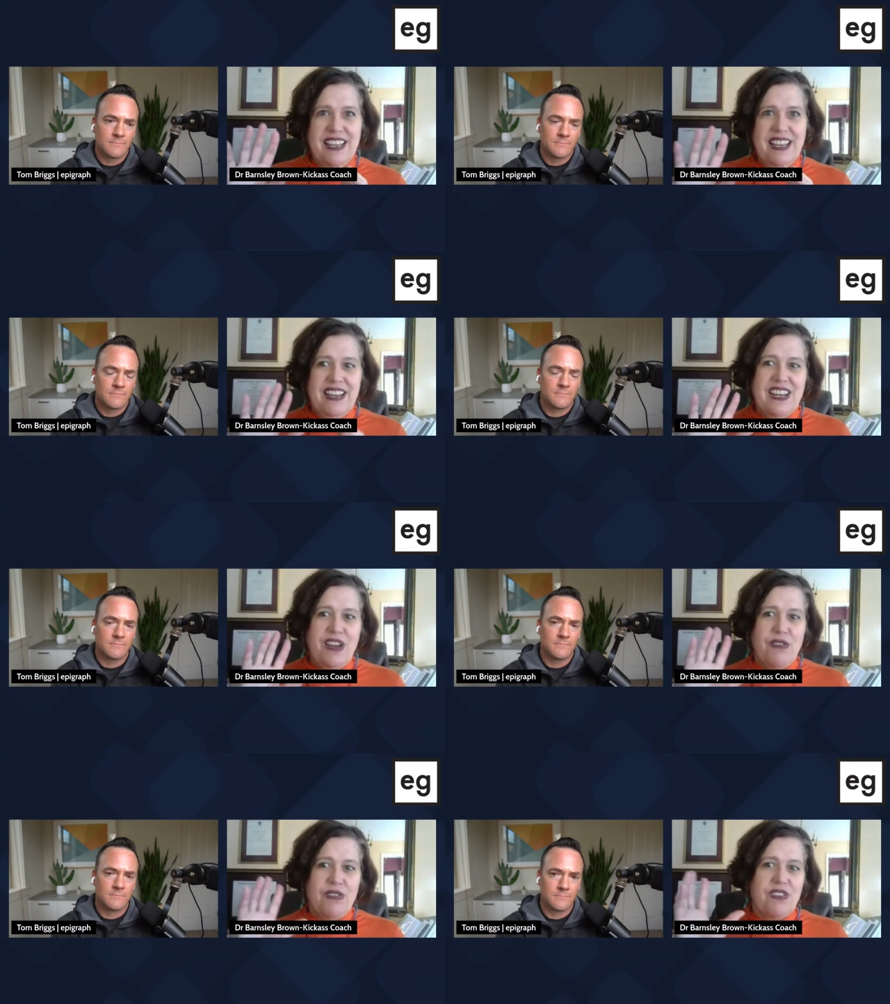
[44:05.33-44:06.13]
Speaker 1: you know
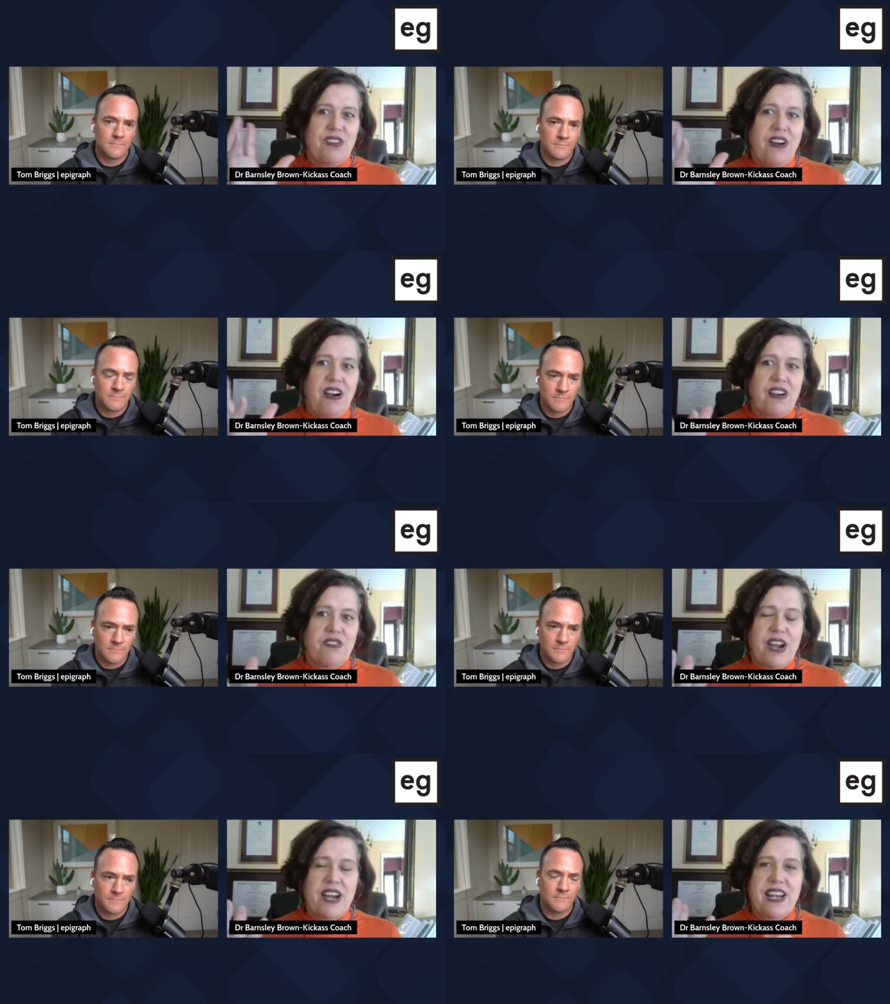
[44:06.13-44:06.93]
there are
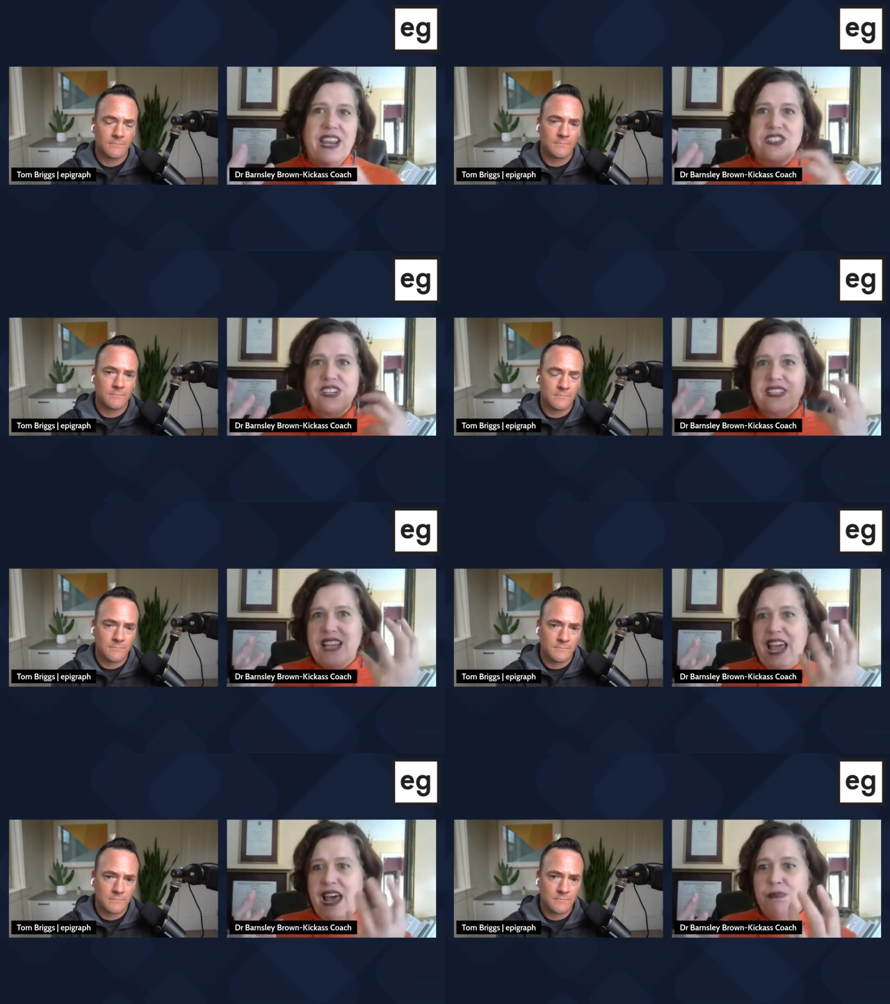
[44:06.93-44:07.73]
gradations
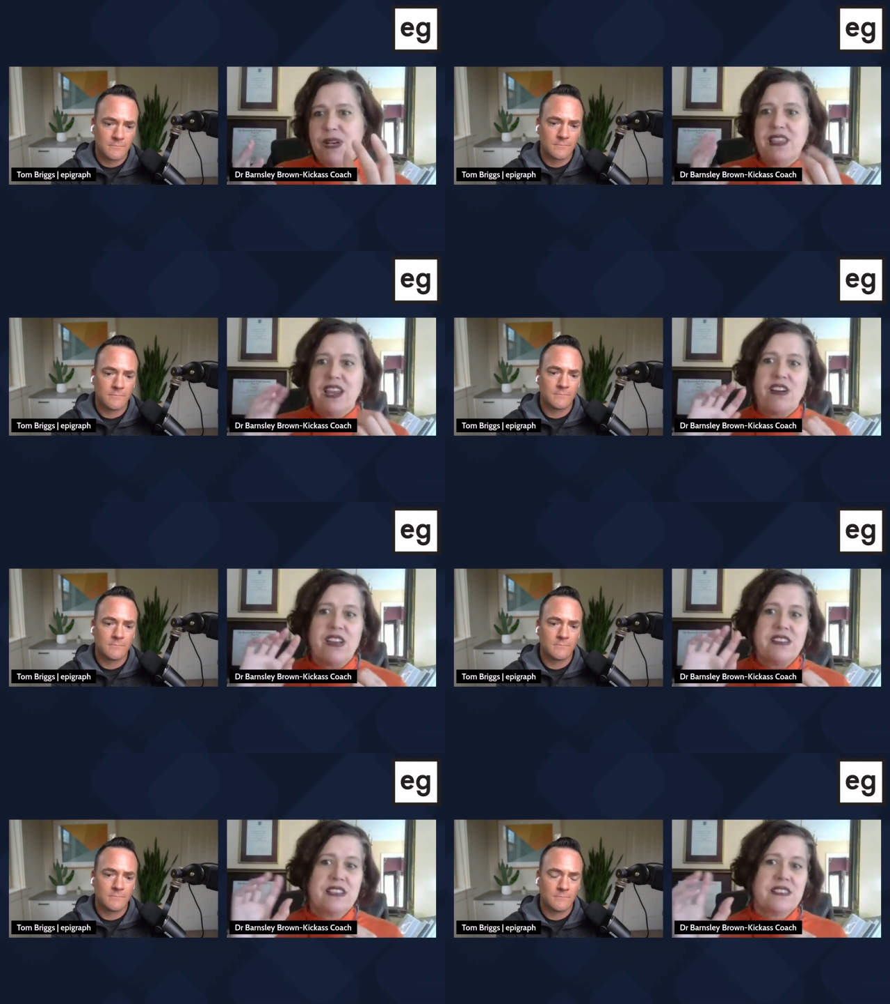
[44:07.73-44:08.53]
happening there because in
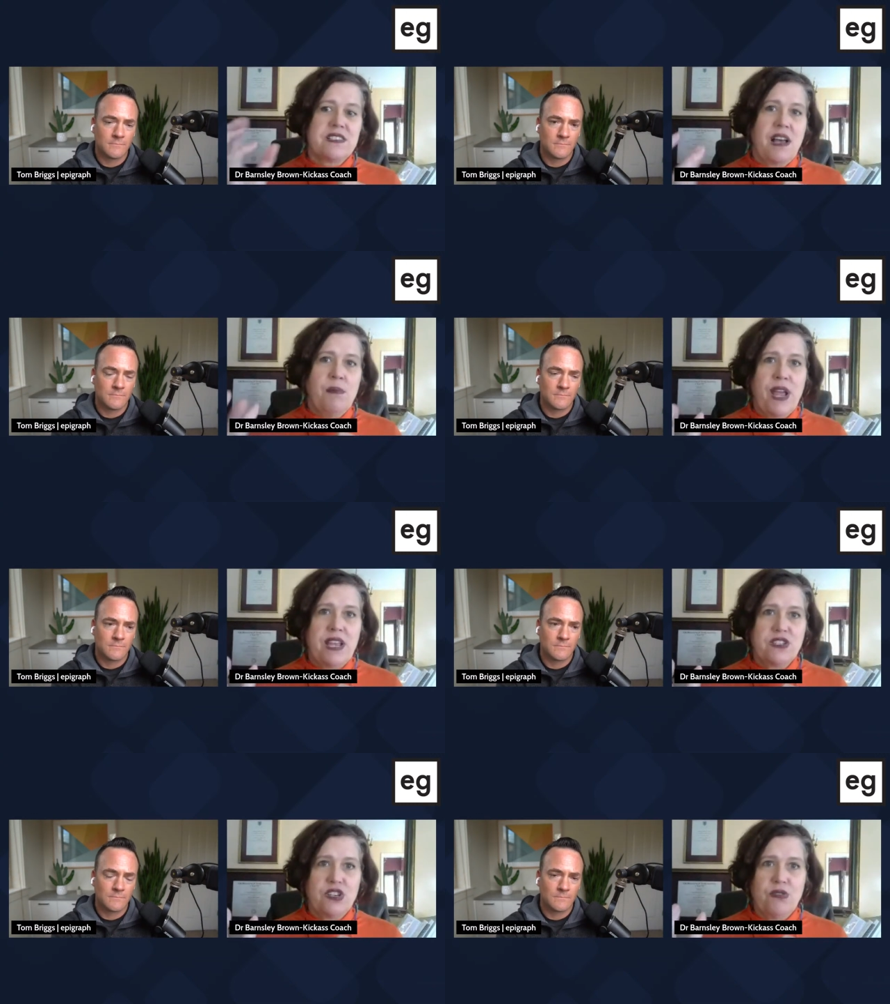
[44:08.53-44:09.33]
some ways
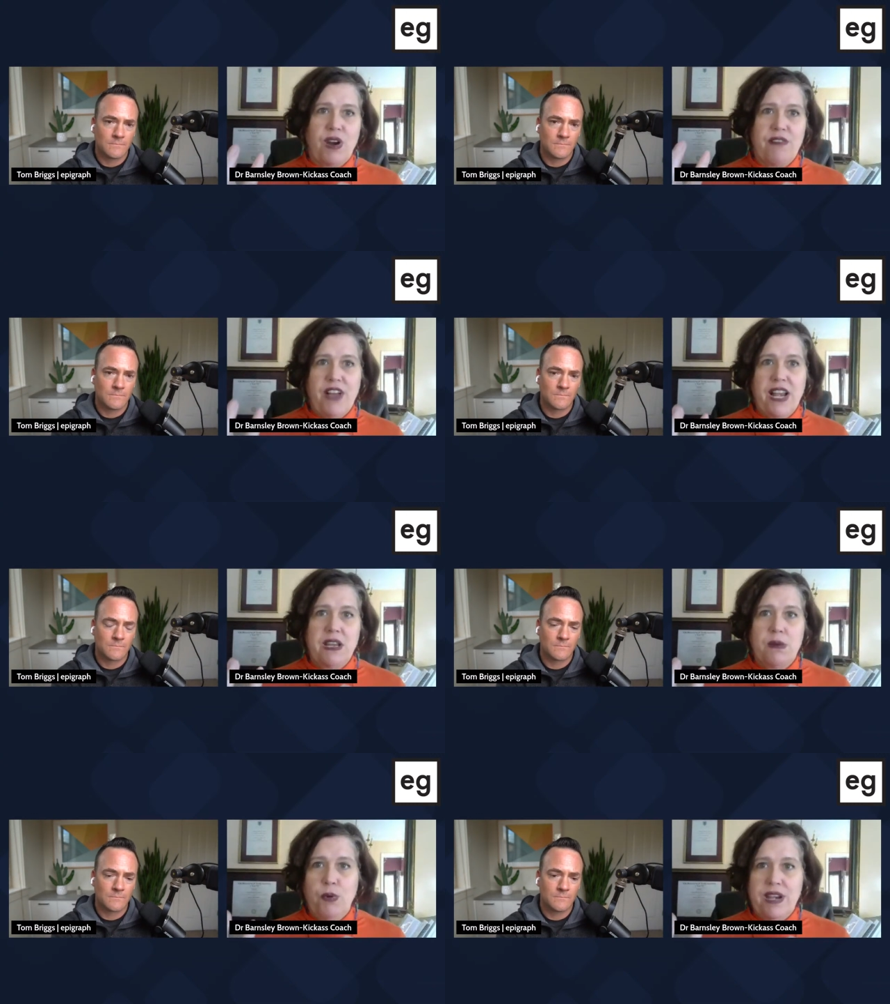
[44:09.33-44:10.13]
you are finding a
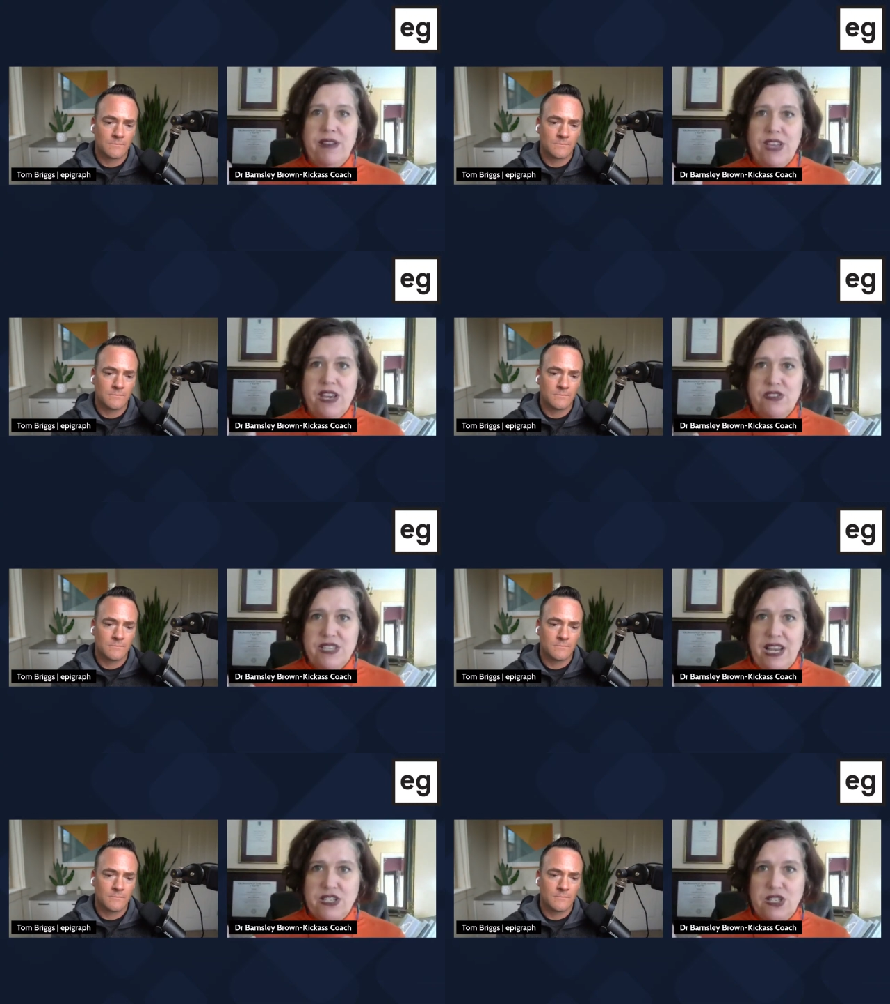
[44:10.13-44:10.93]
point of
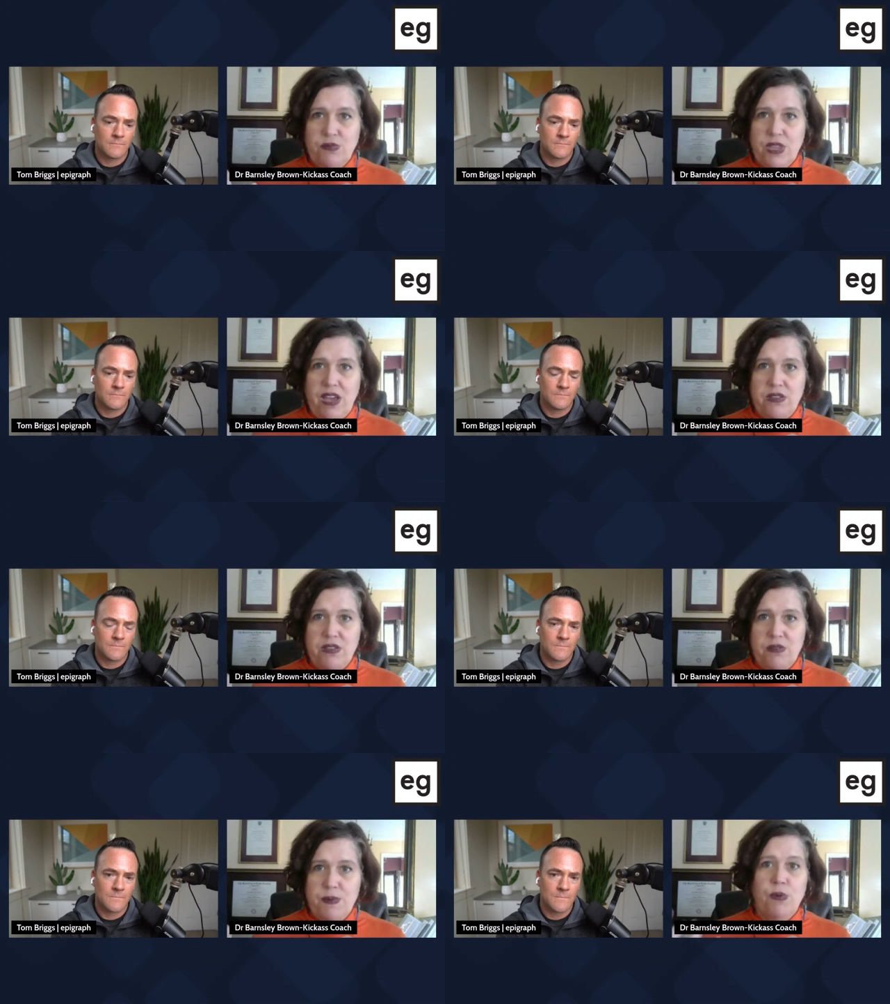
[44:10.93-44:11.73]
intersection with other
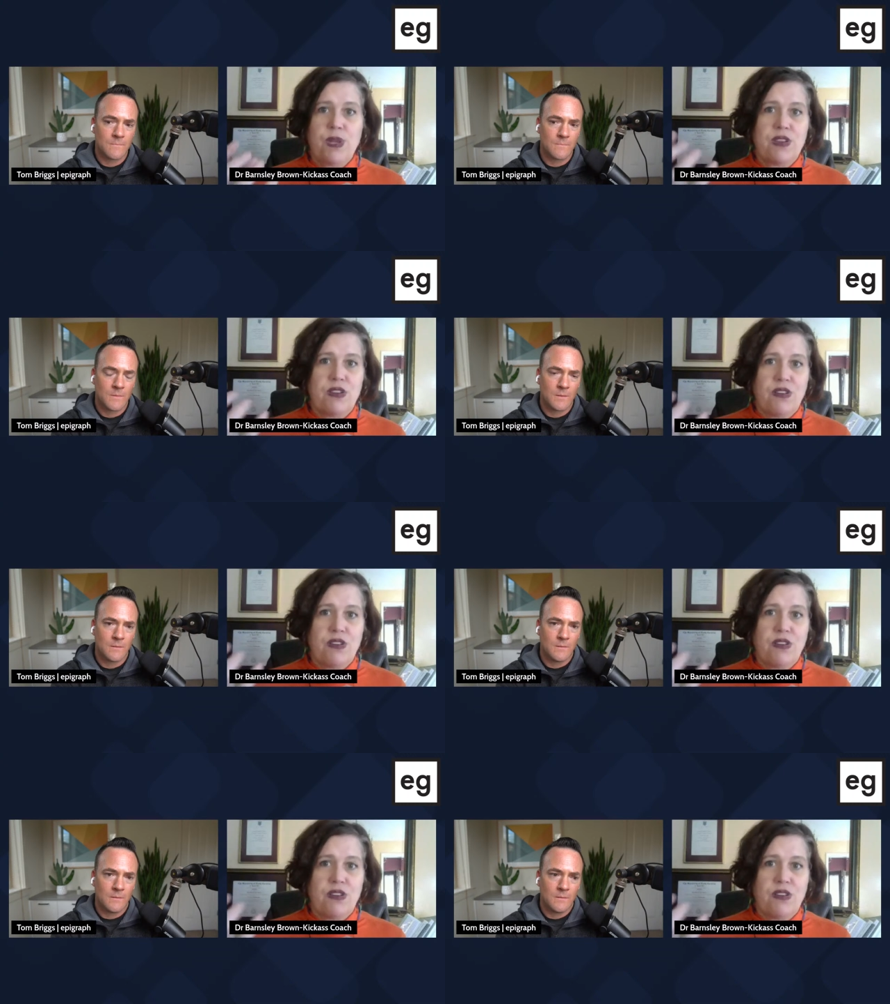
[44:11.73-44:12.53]
people with your ideal
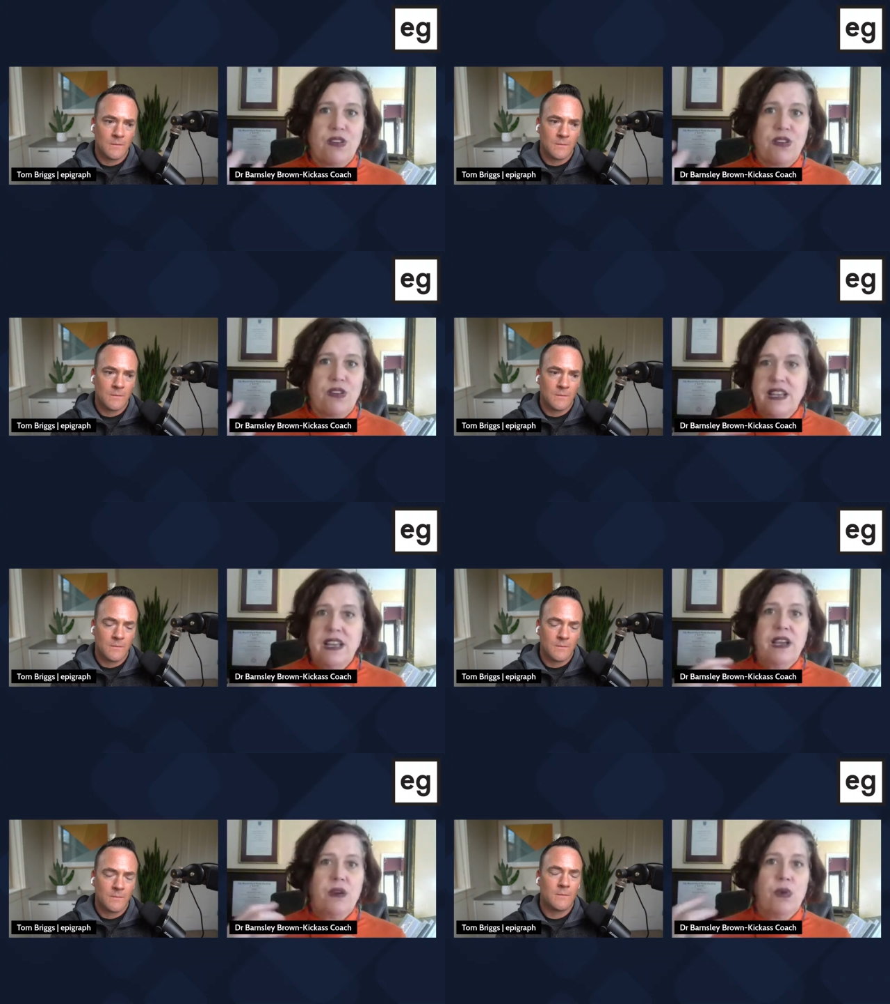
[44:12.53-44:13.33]
clients
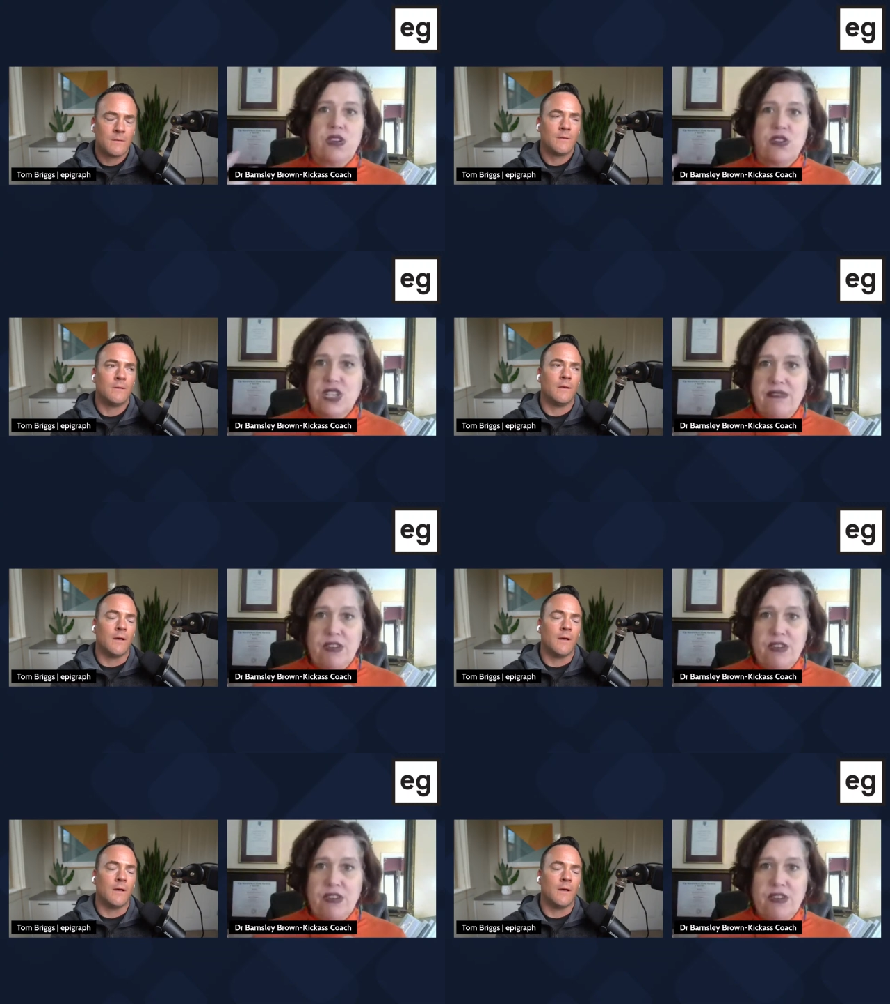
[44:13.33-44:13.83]
with your jv yeah.